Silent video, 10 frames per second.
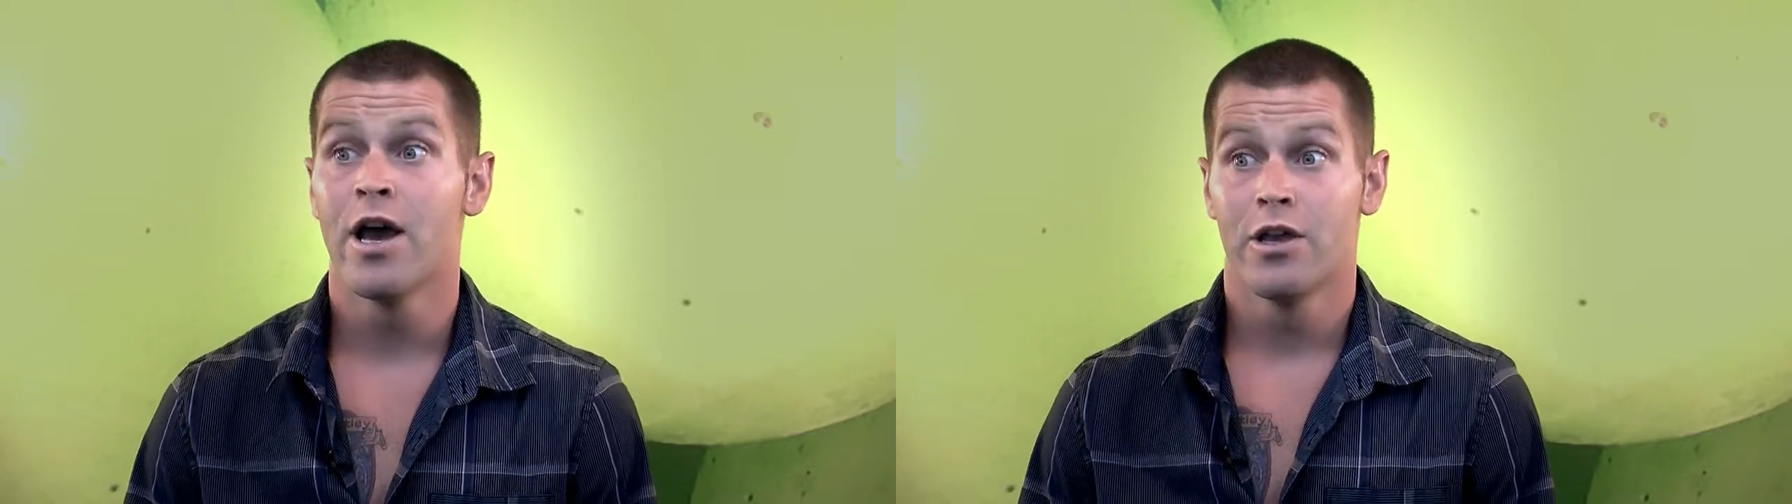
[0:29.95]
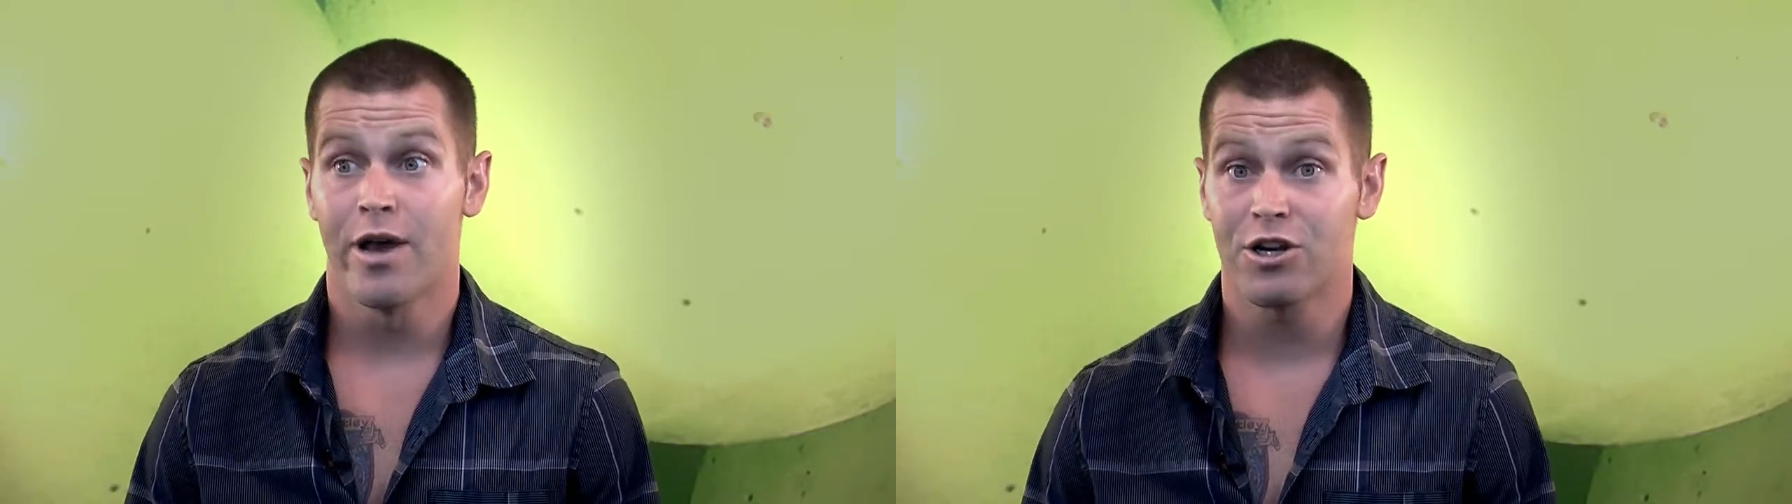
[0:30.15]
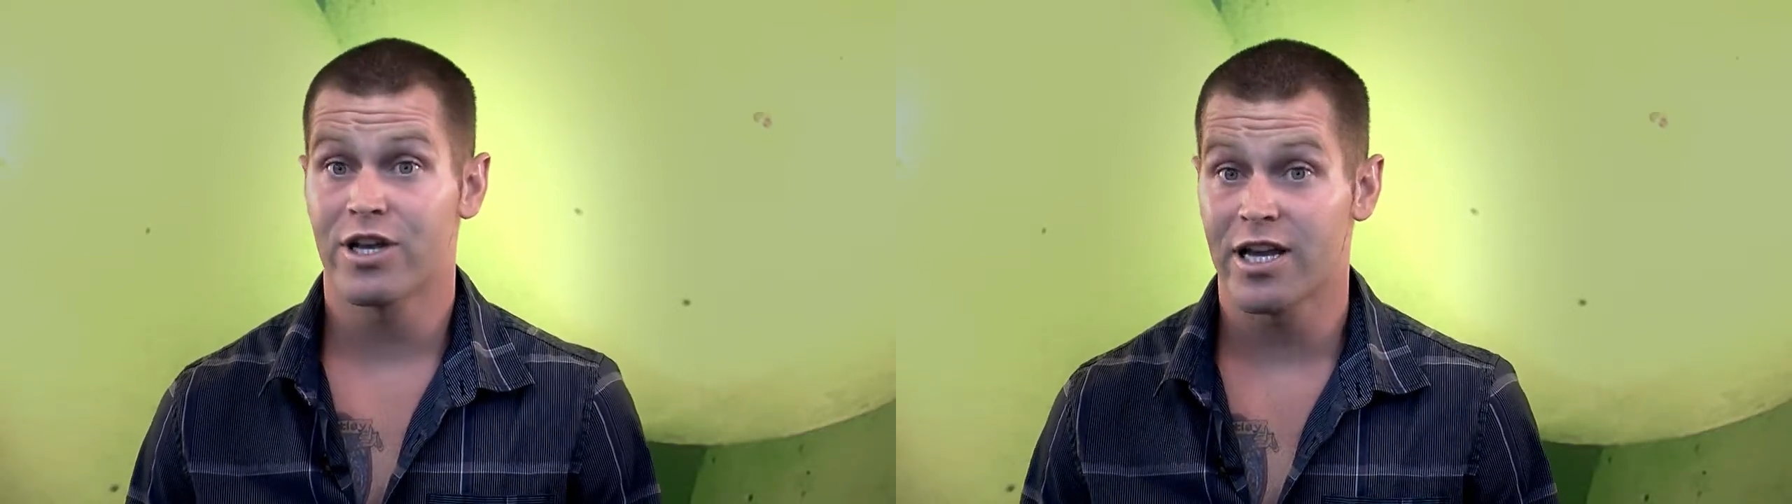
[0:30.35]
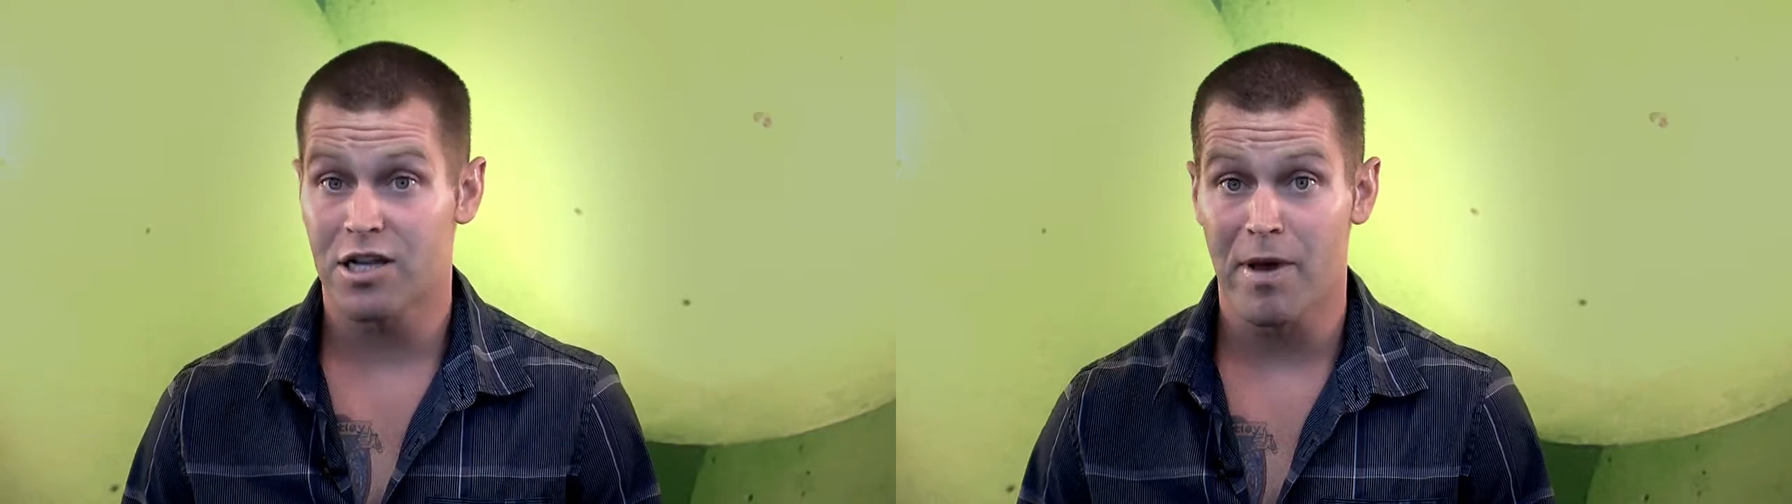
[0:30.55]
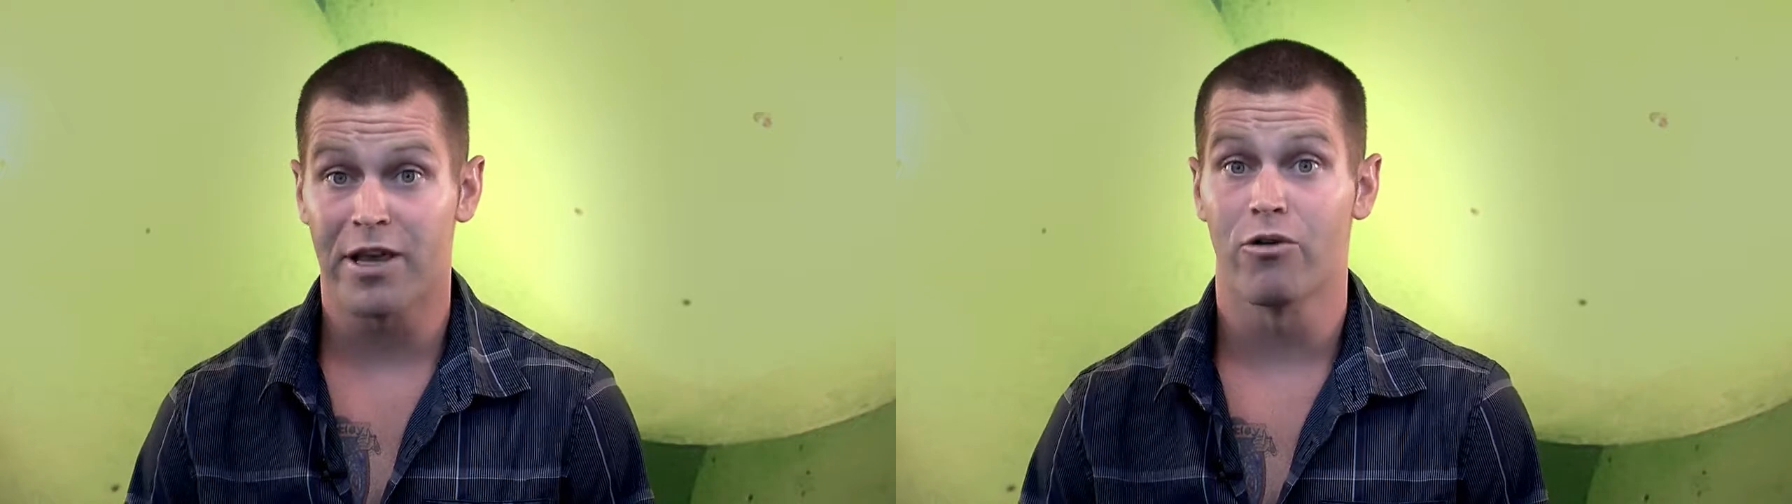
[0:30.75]
You actually get to
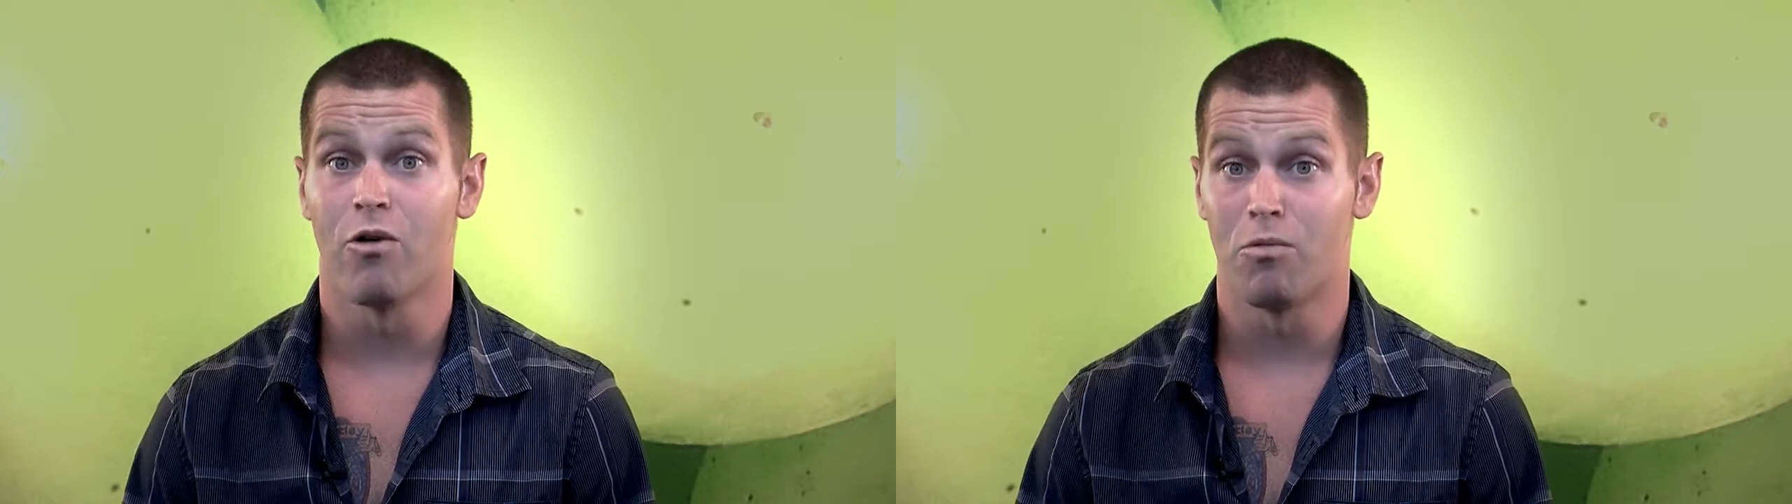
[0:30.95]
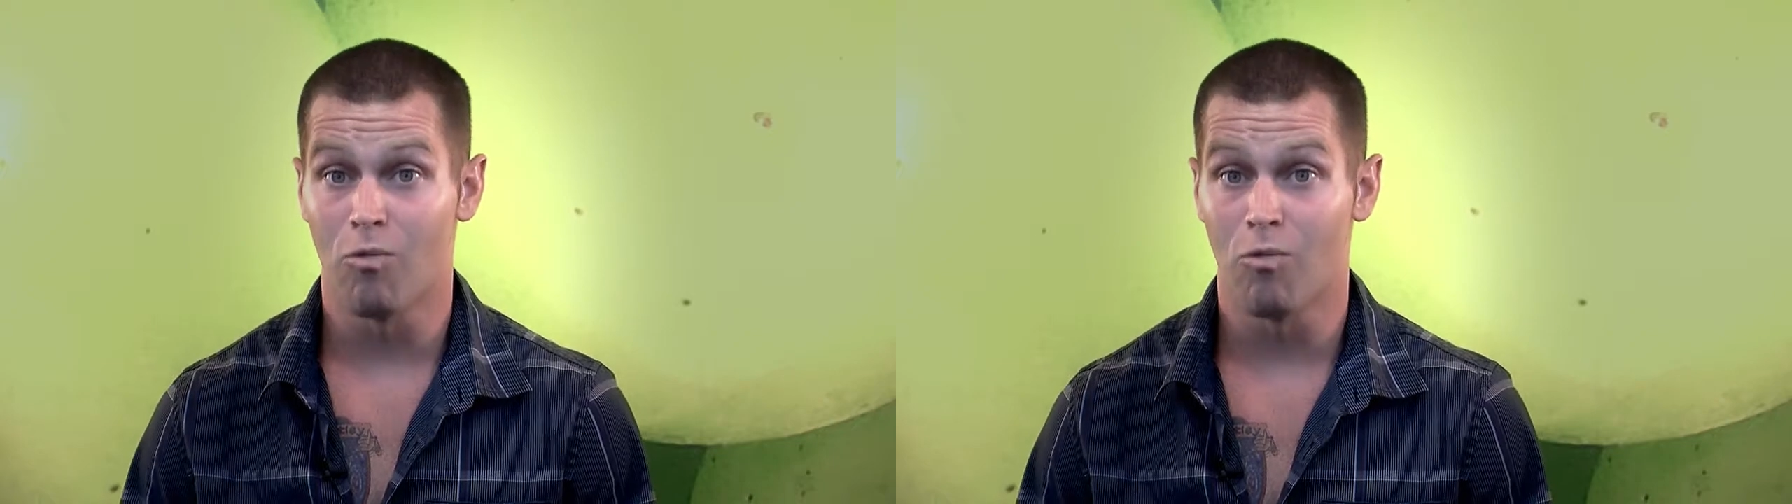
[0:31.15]
make your own